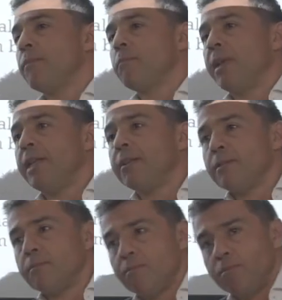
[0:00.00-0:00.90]
being
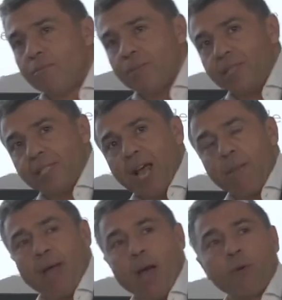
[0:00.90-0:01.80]

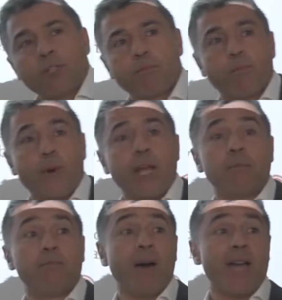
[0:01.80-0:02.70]
somehow
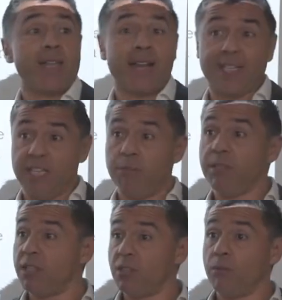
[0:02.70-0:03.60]
spread by the
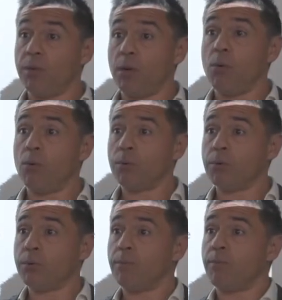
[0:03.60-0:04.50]
activities of the
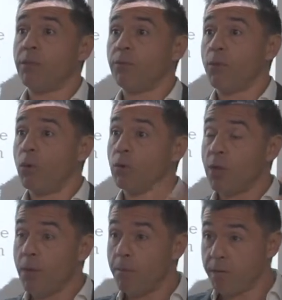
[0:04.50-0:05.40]
courts that follows
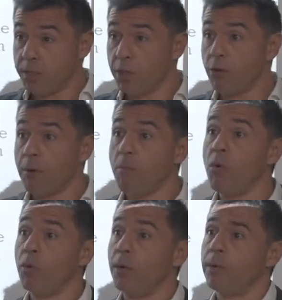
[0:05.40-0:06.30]
a particular
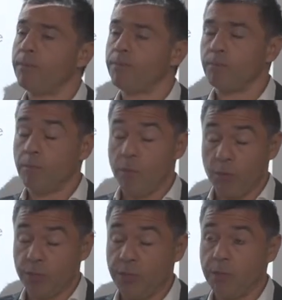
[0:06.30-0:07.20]
model,
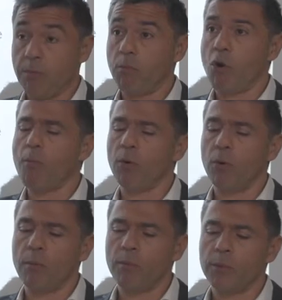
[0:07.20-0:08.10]
which is the common
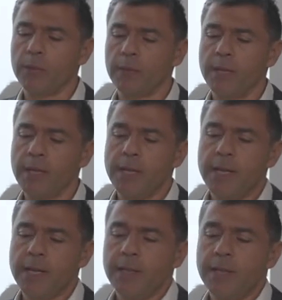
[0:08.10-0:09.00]
law model,
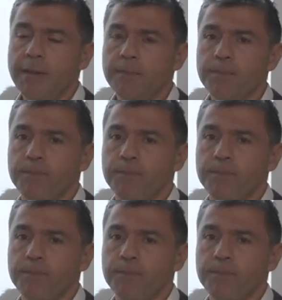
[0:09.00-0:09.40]
then